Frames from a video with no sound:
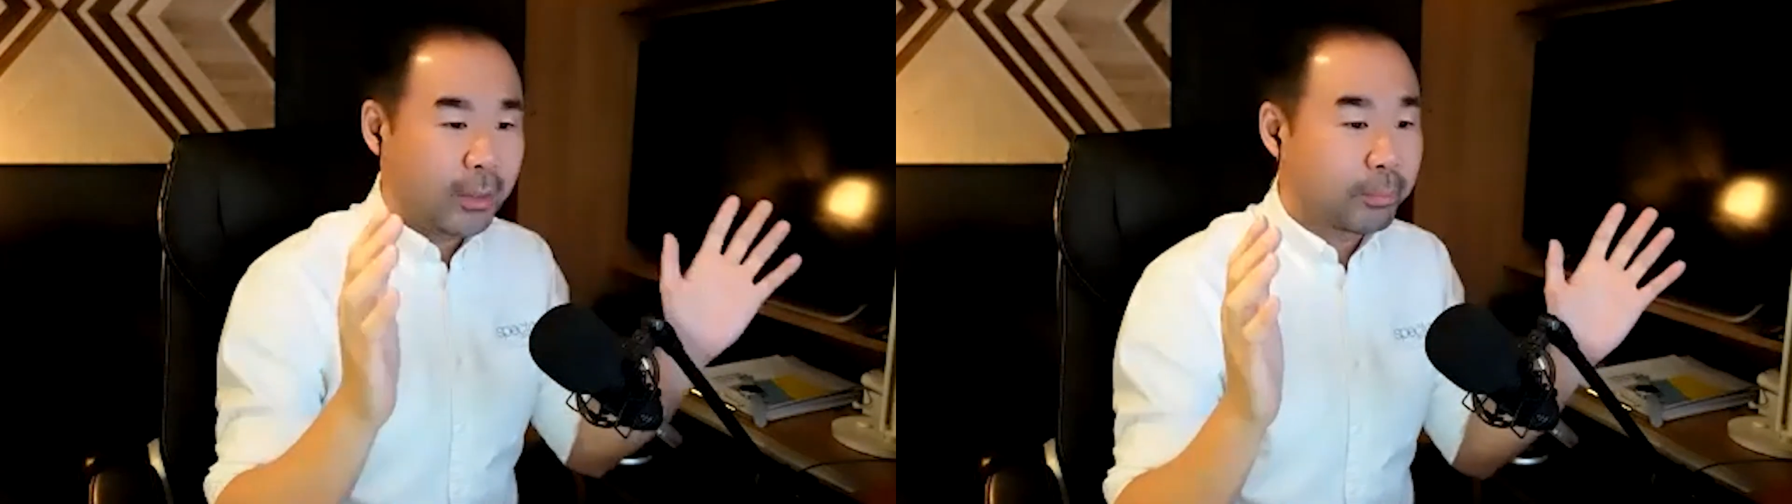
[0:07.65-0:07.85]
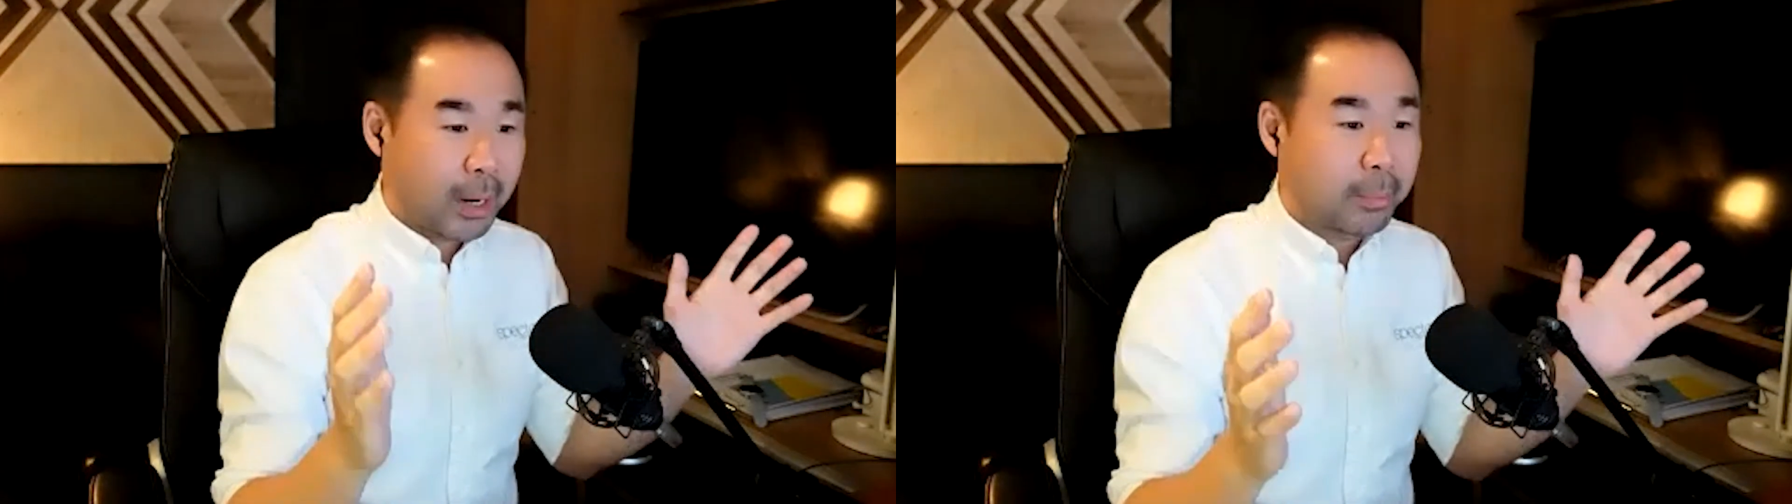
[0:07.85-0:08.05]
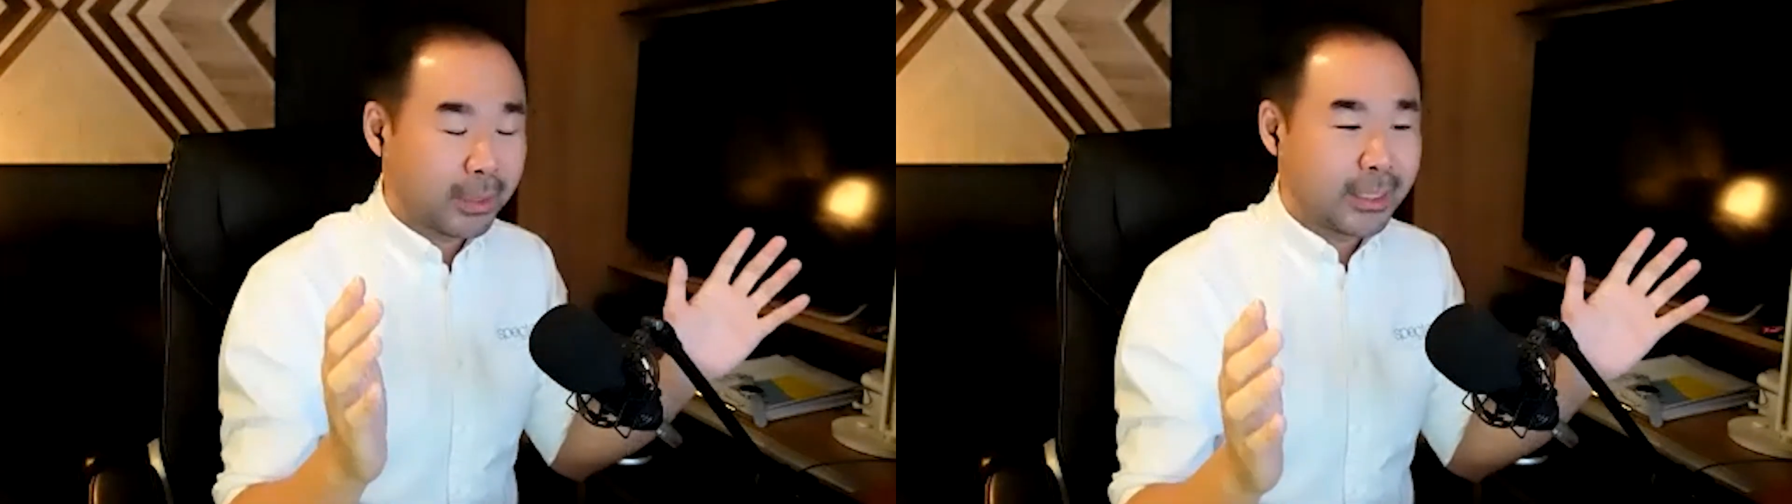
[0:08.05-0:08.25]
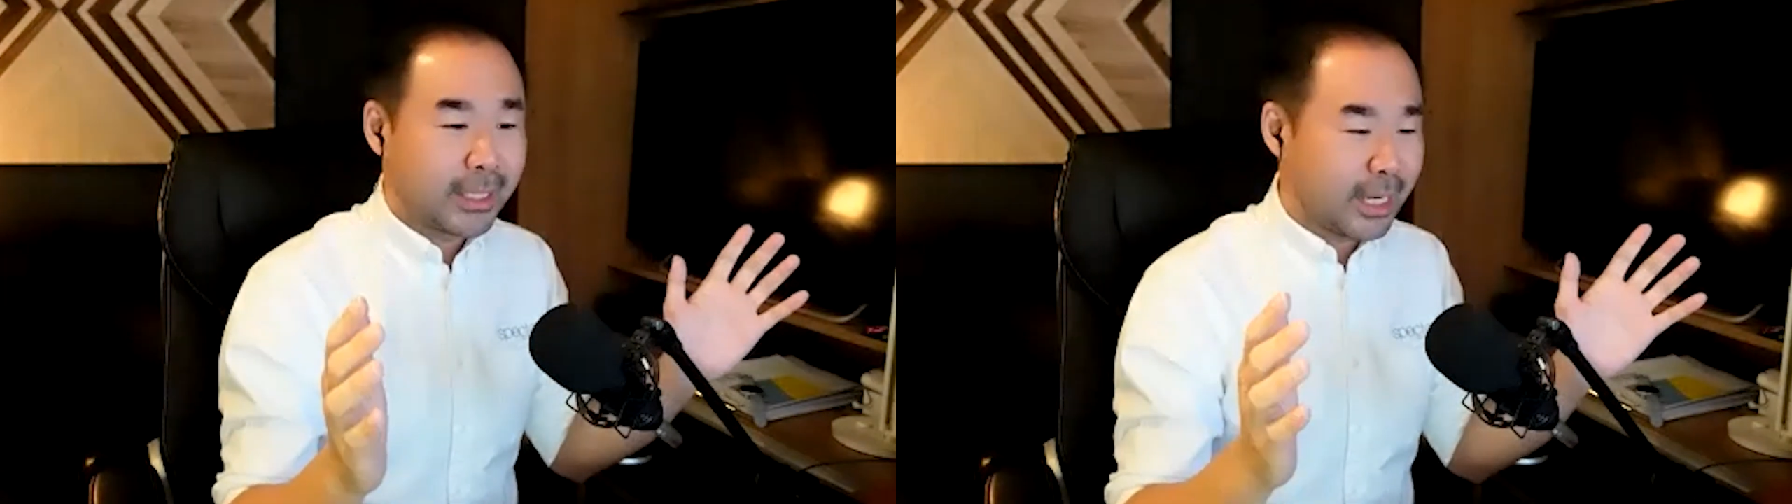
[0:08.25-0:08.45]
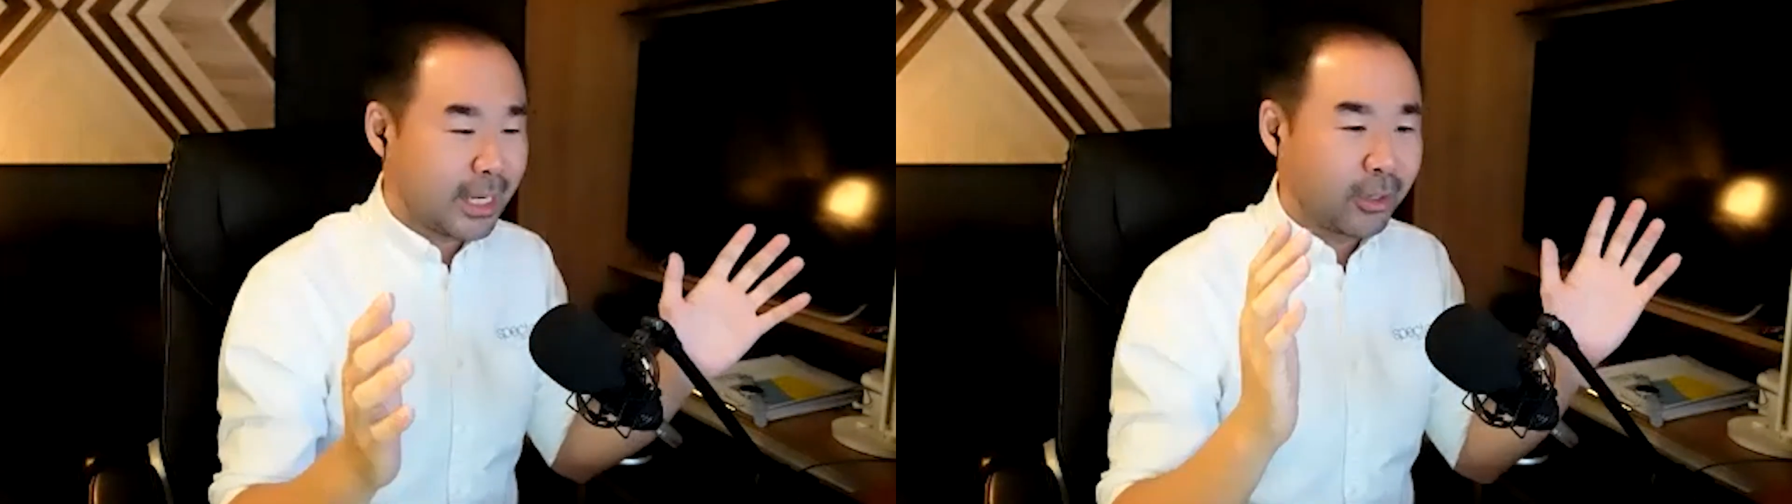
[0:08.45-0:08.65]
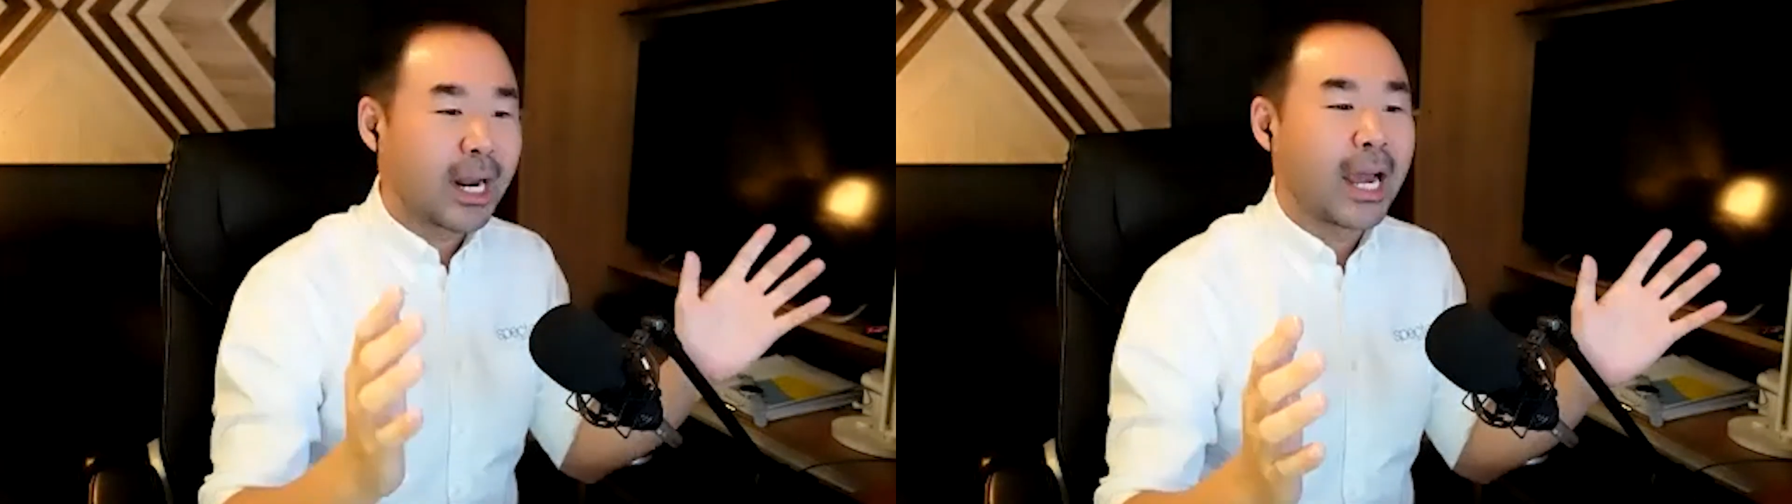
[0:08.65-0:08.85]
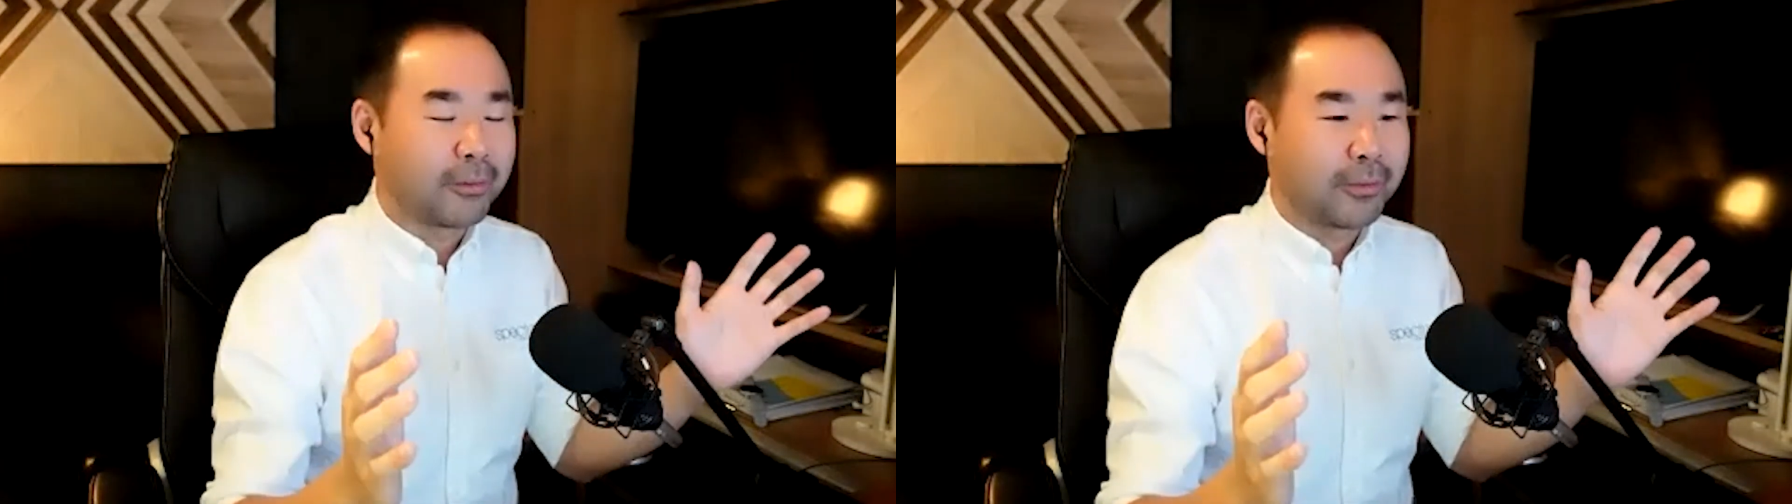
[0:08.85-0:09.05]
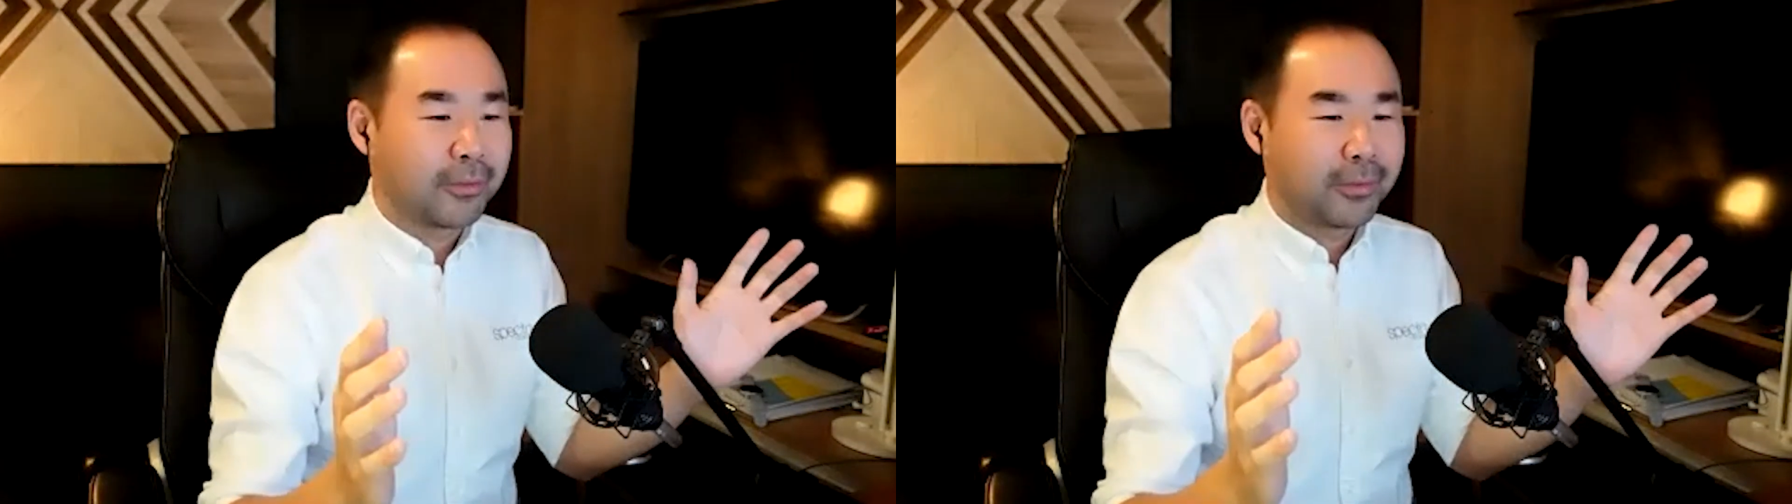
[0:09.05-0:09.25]
property in your
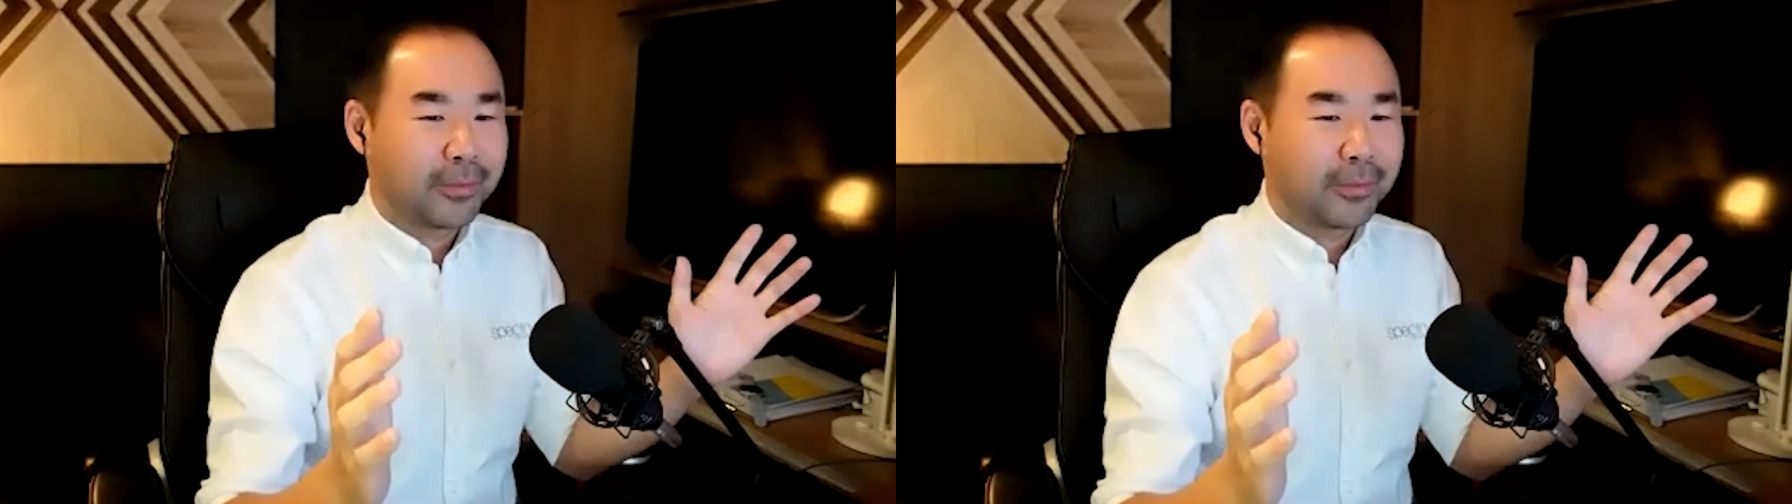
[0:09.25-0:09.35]
life,